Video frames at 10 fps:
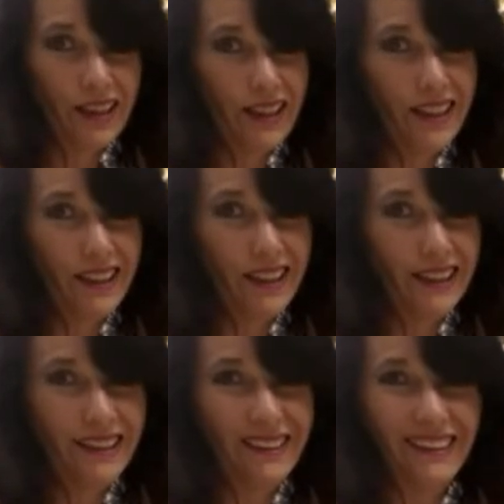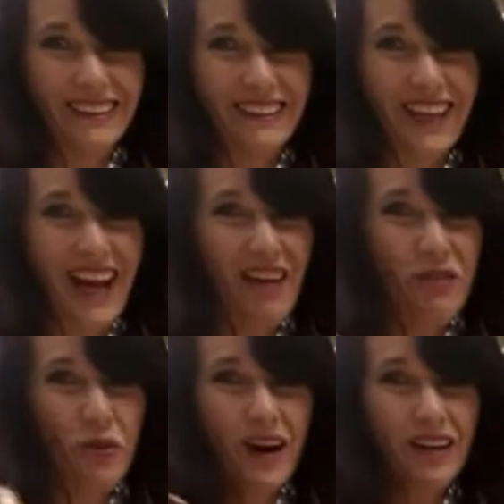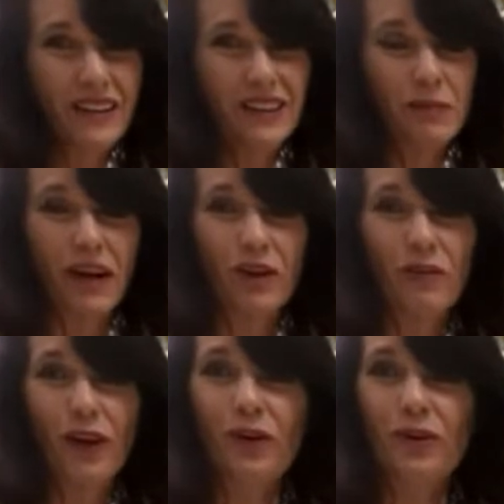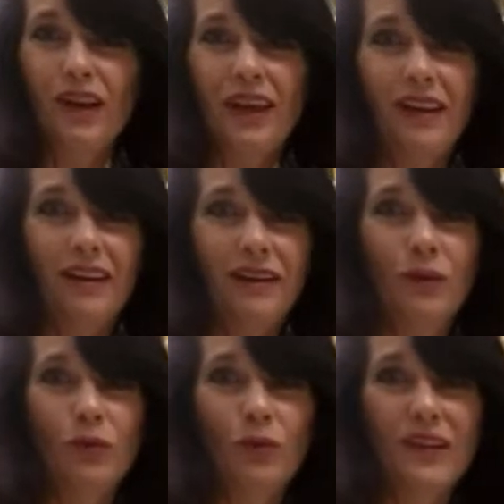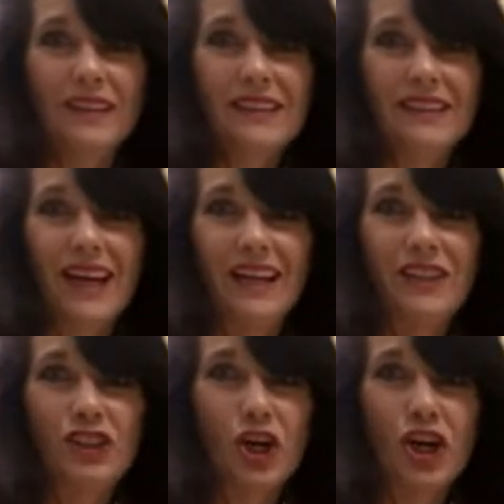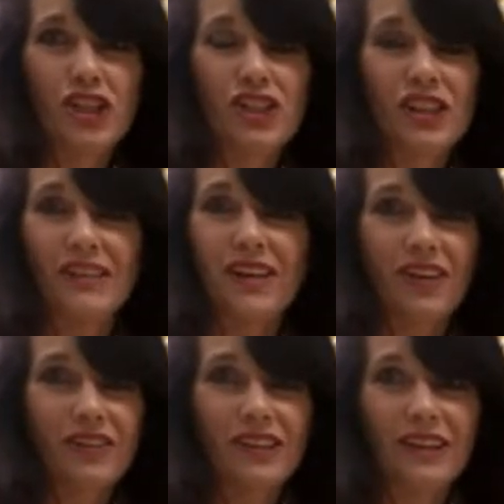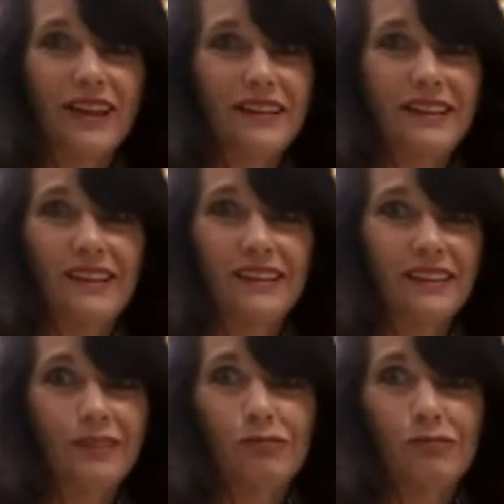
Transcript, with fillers: Uh, I have a wireless microphone, and one side charged and the other side didn't.